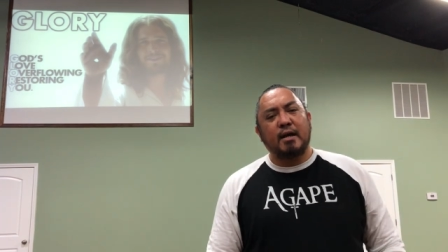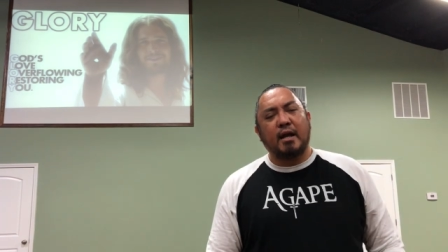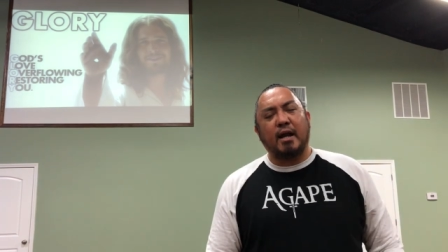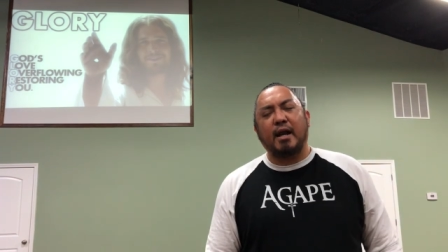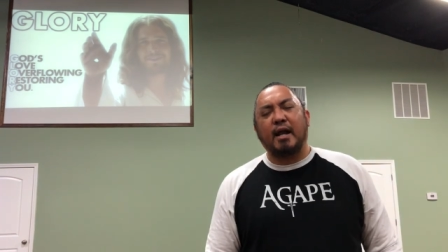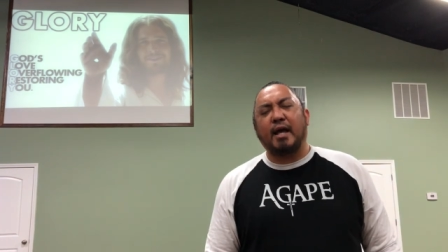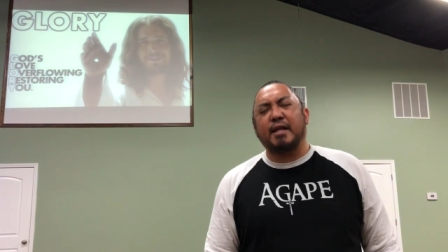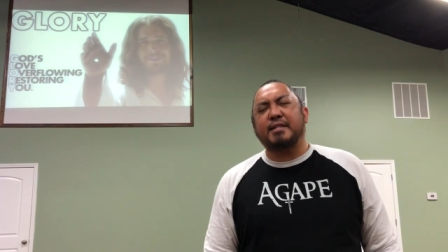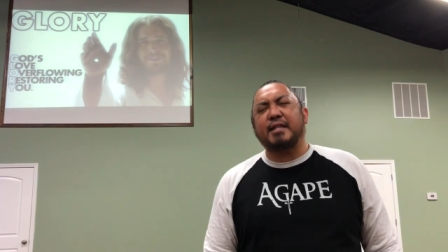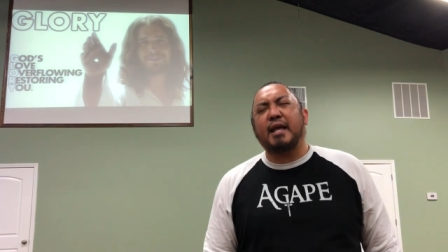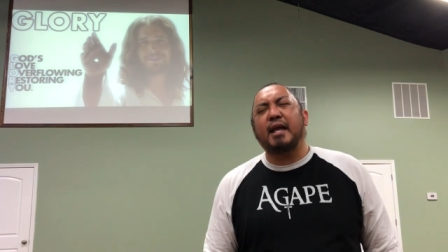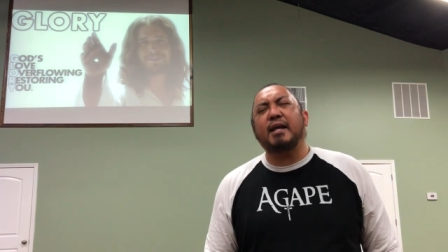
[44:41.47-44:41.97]
And
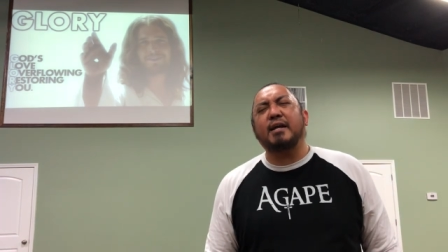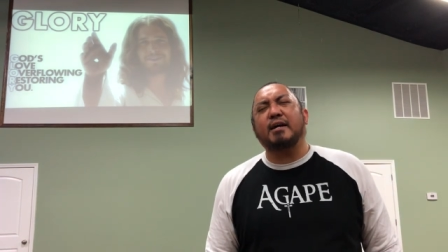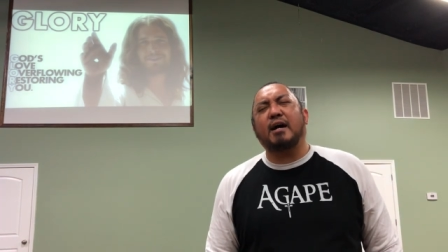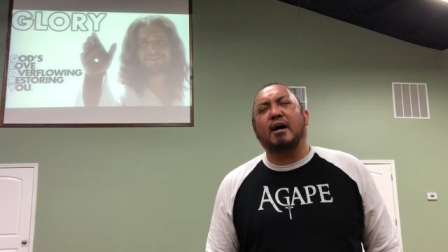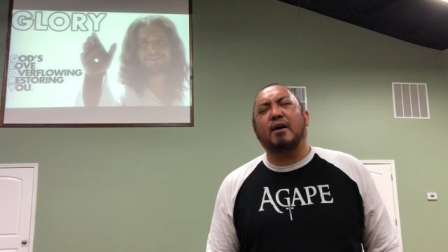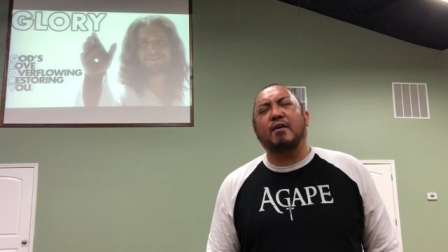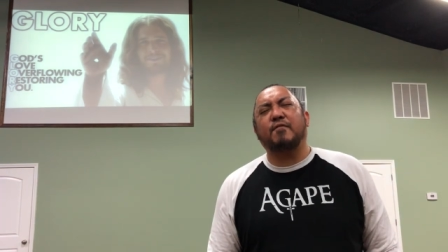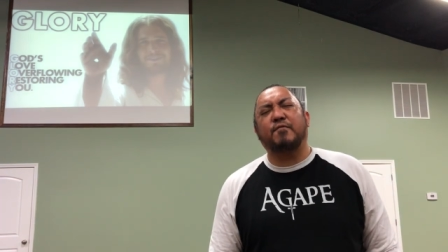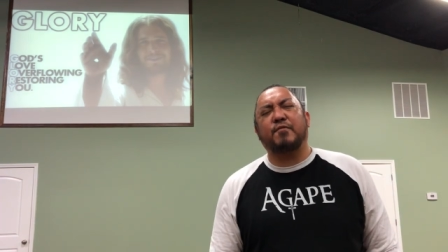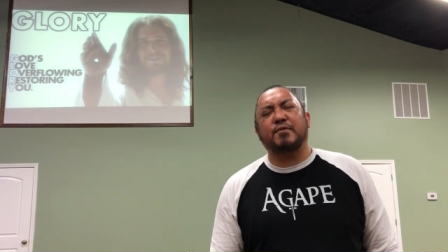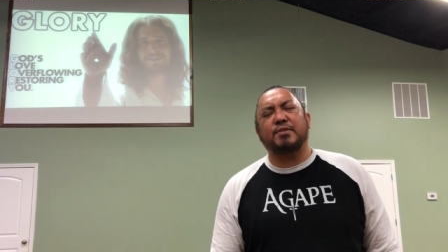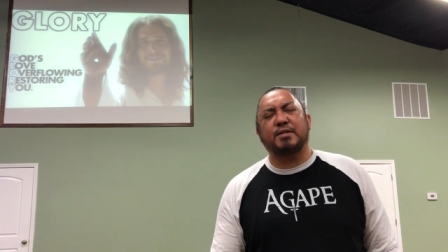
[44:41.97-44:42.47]
I thank
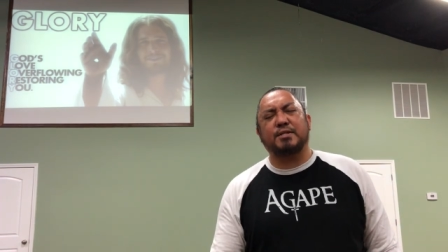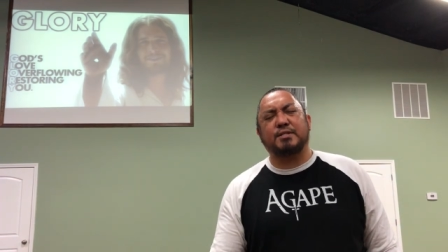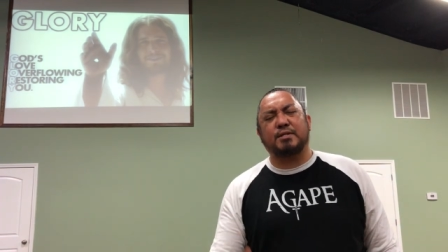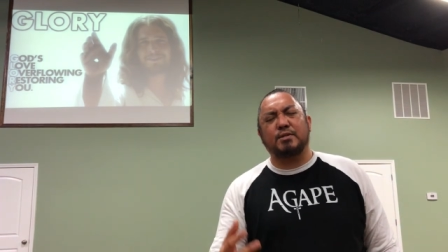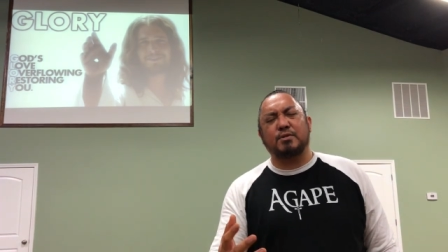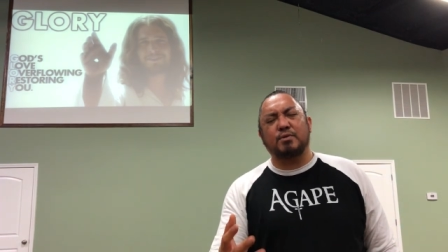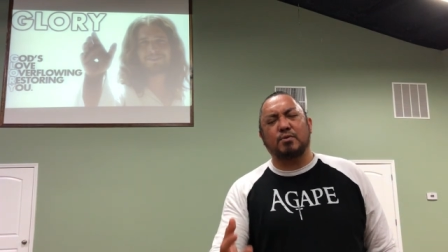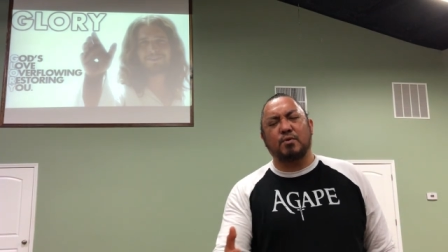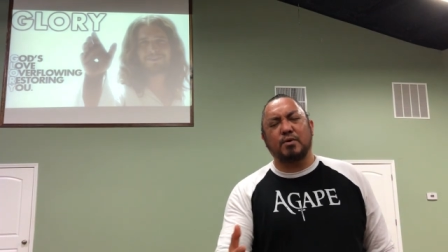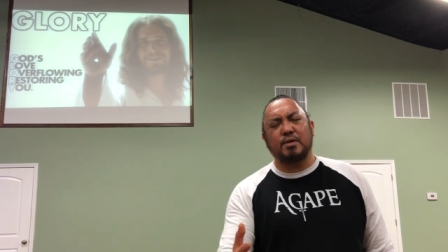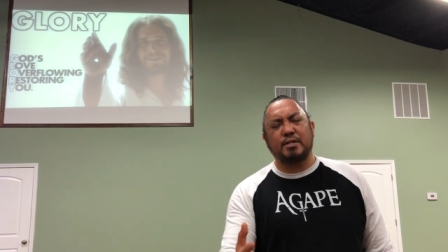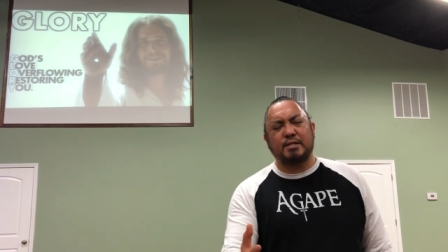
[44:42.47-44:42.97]
God for this
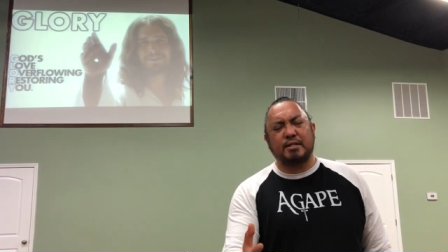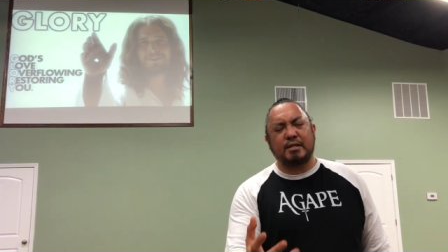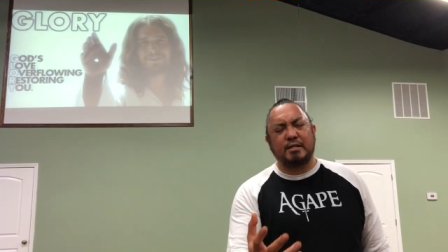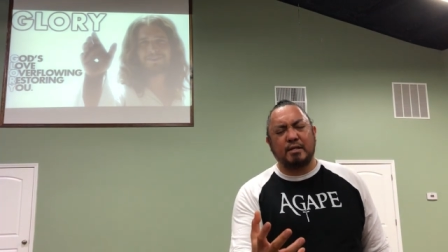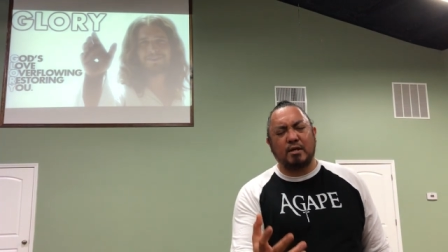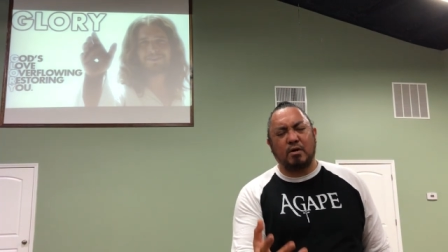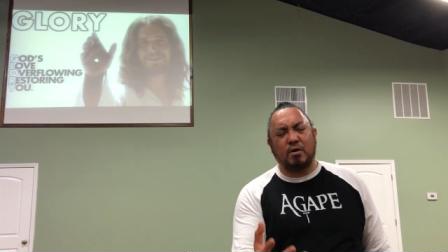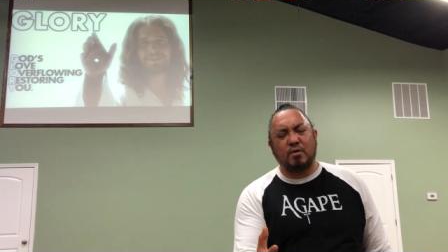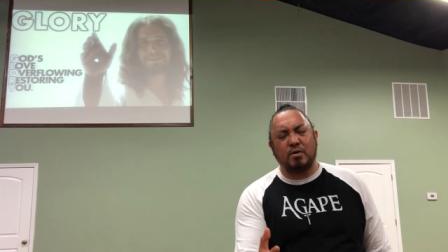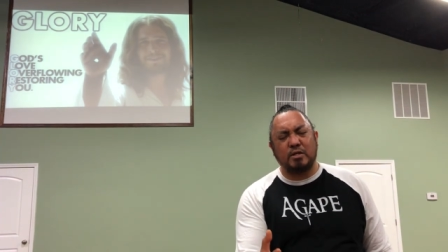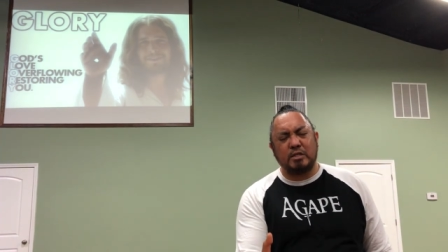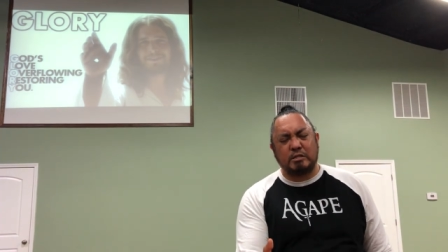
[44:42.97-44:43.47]
anointing
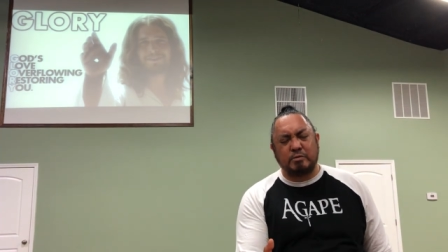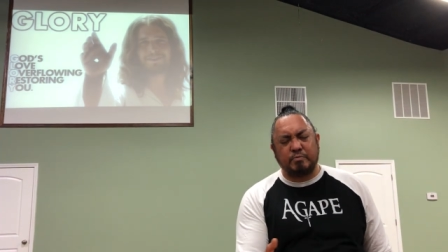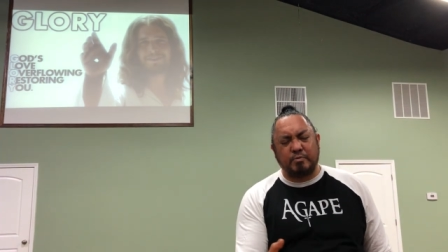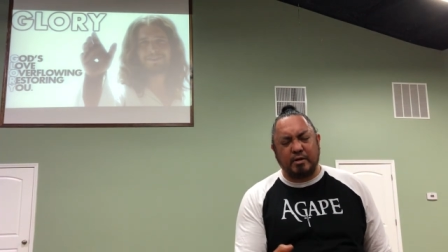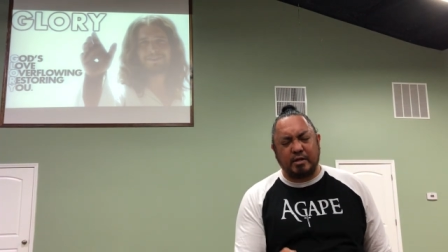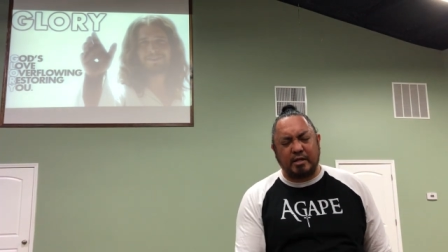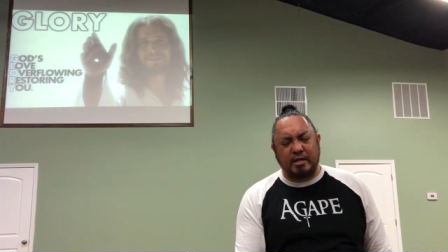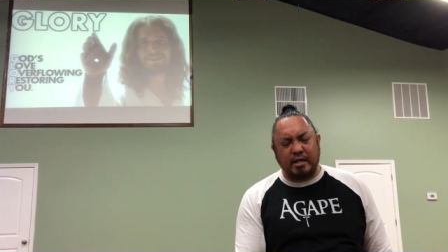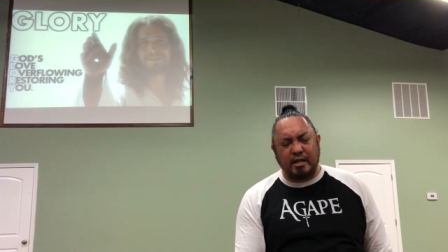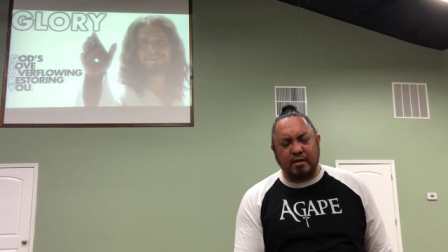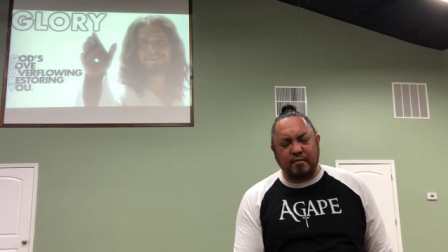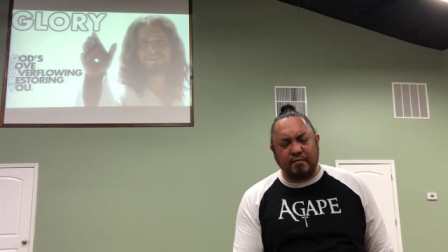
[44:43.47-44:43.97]
that Holy
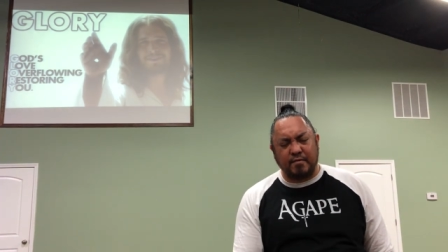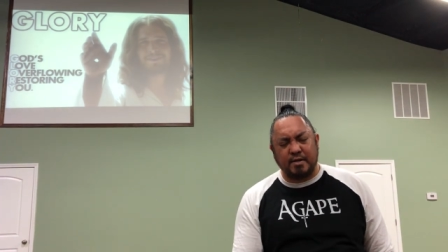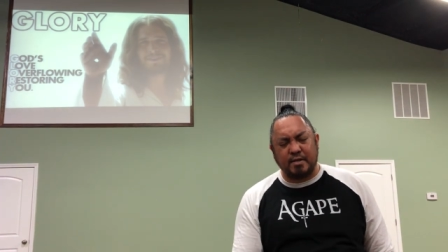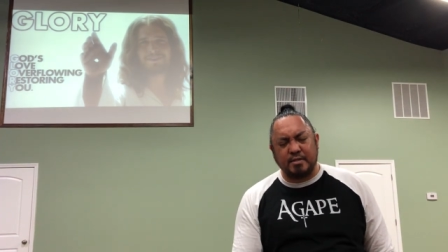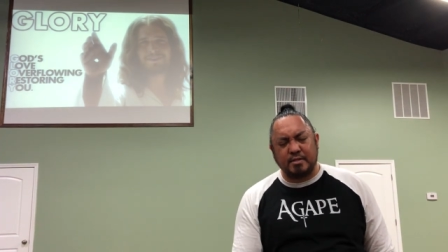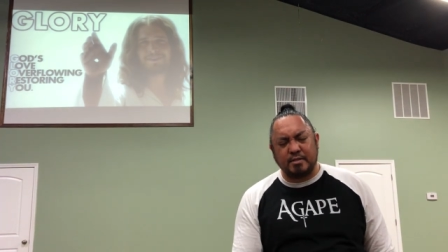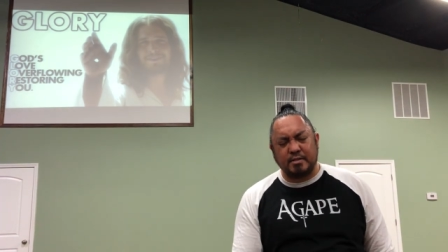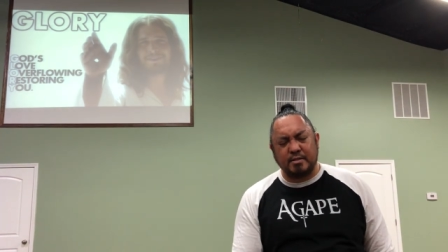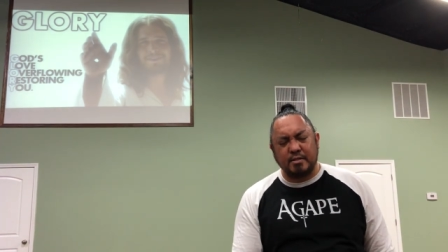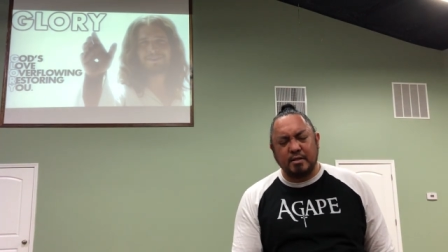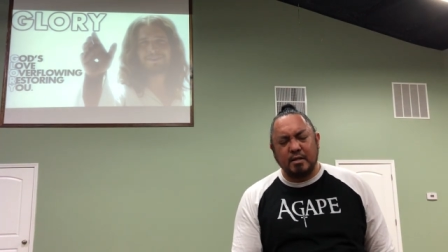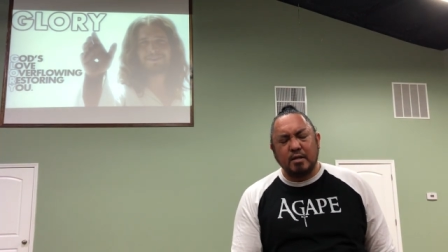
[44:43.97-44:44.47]
Spirit give
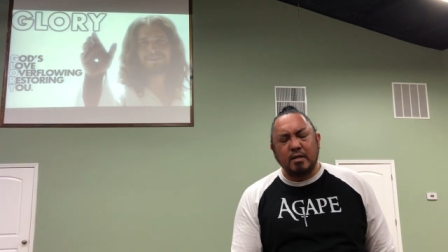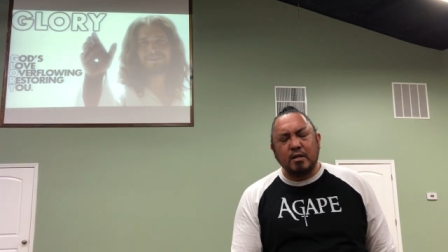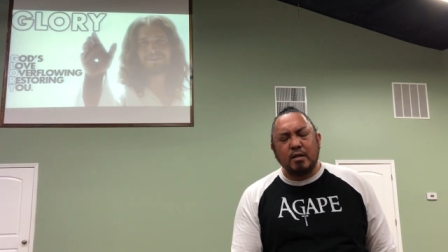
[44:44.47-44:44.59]
us